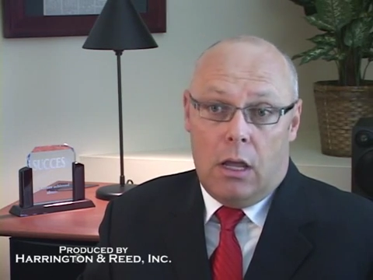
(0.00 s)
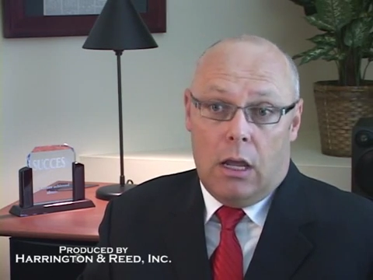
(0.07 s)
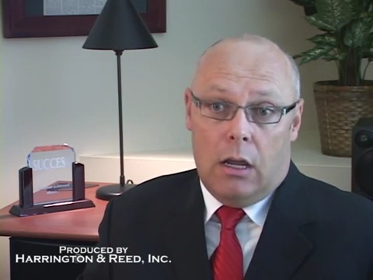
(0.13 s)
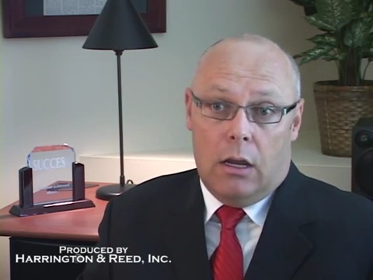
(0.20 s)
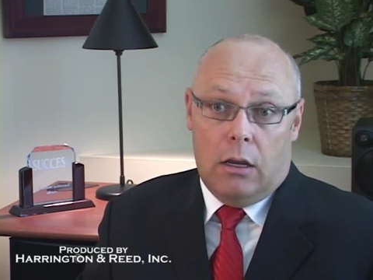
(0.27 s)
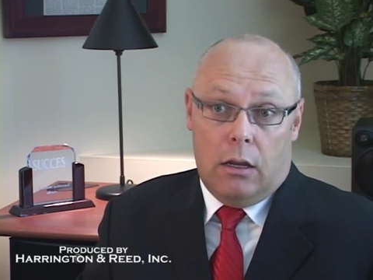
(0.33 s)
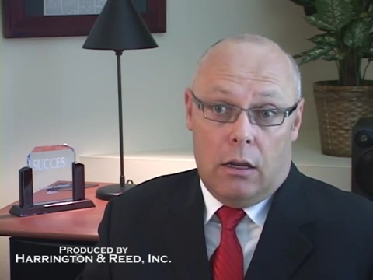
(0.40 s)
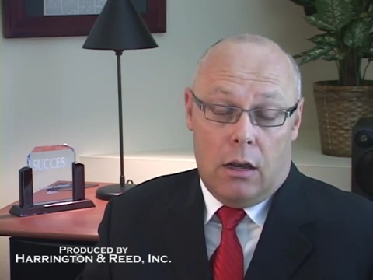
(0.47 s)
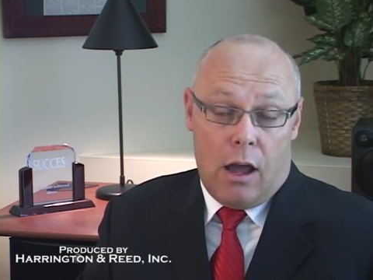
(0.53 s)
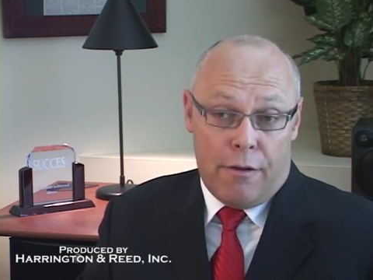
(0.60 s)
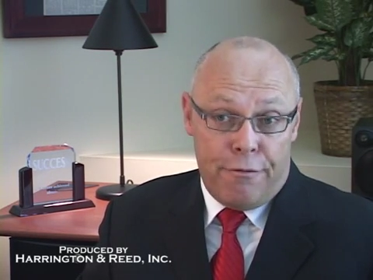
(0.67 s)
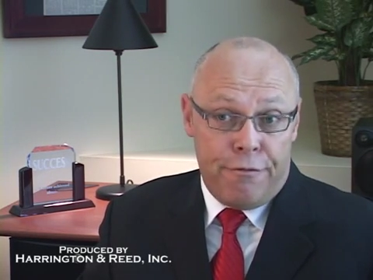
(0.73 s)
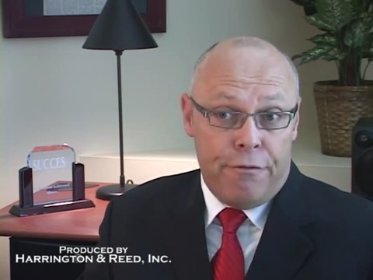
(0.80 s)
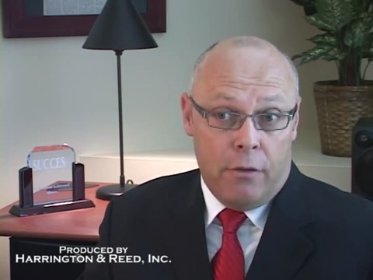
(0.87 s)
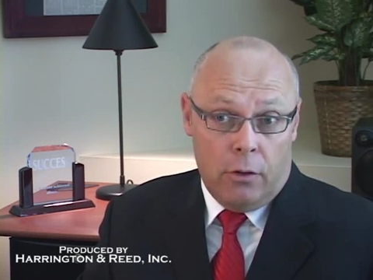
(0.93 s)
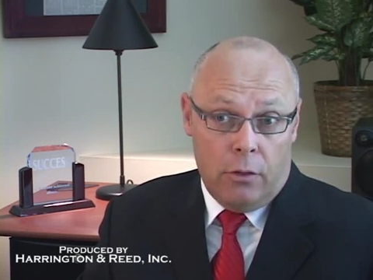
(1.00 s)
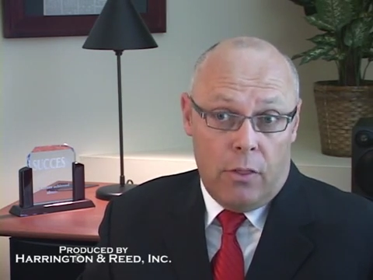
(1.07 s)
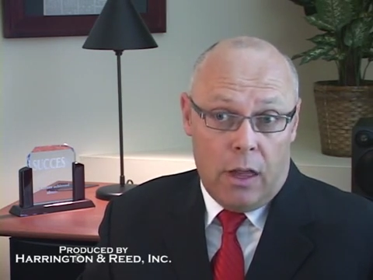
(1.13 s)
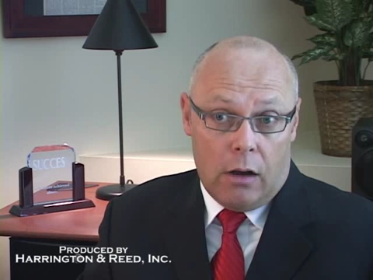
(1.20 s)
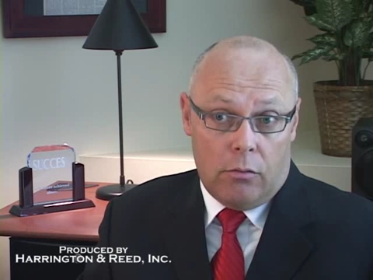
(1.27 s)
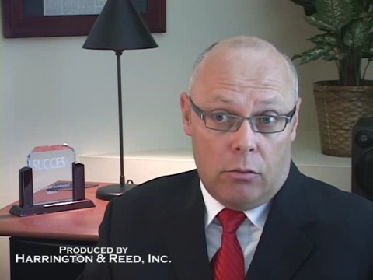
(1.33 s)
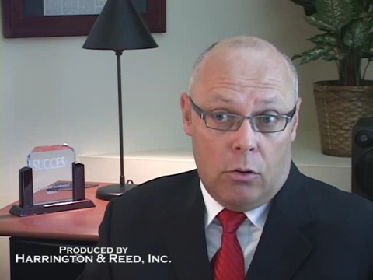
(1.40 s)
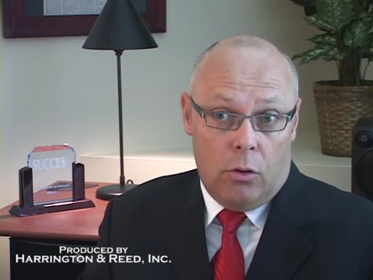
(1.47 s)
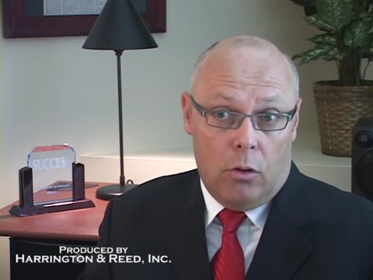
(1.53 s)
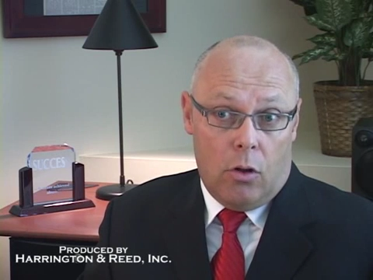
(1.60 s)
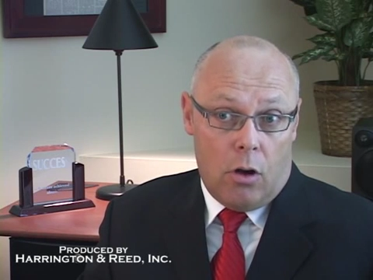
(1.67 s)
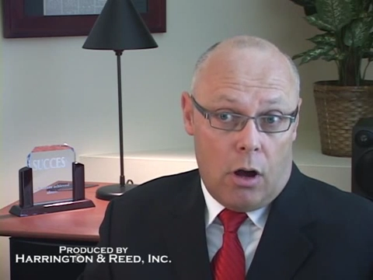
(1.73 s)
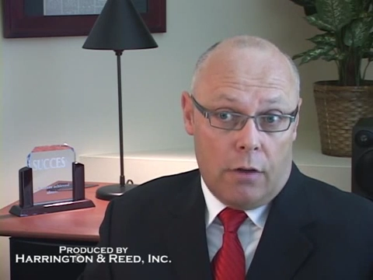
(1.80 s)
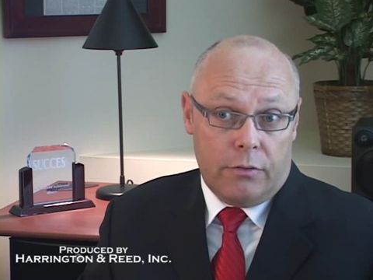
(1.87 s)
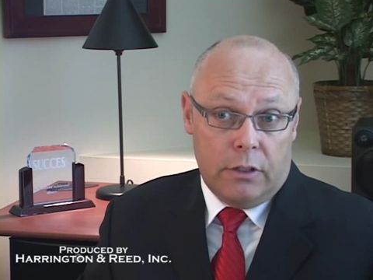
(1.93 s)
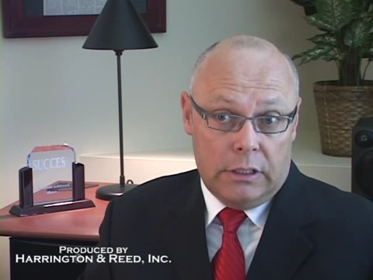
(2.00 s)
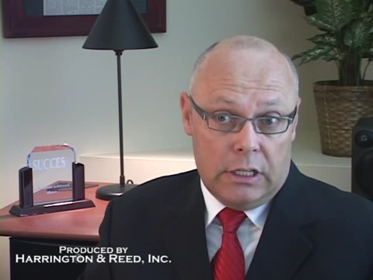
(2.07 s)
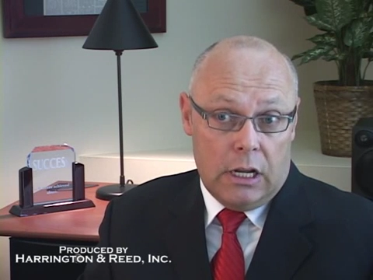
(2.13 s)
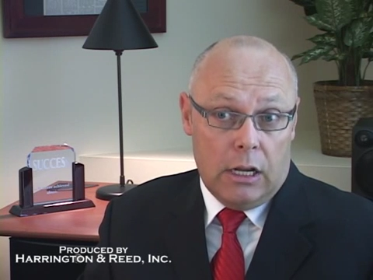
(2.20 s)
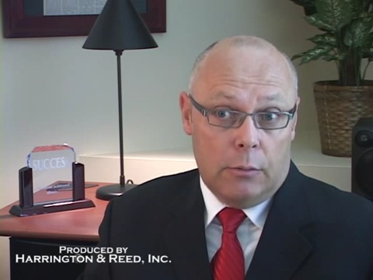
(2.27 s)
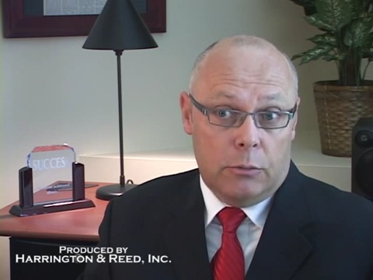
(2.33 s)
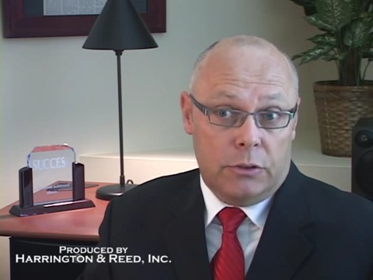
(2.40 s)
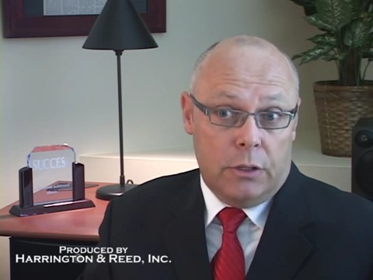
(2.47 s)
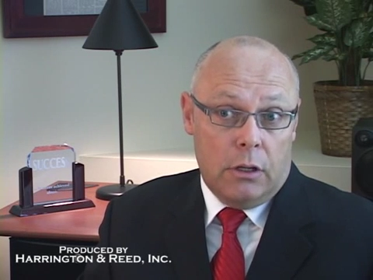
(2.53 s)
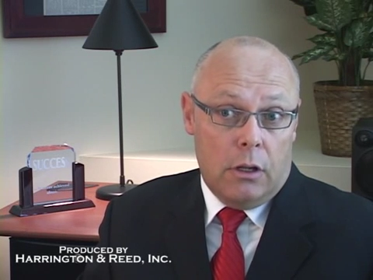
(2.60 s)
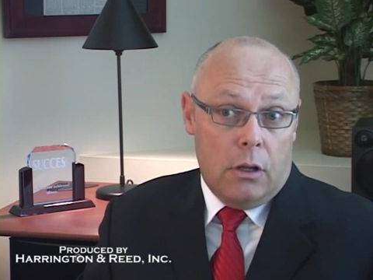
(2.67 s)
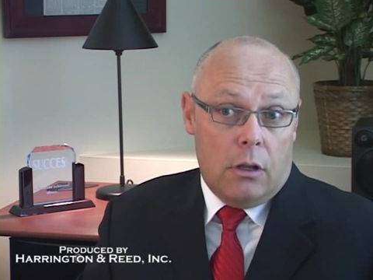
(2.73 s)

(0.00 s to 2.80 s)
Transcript: and I've filled that role oftentimes,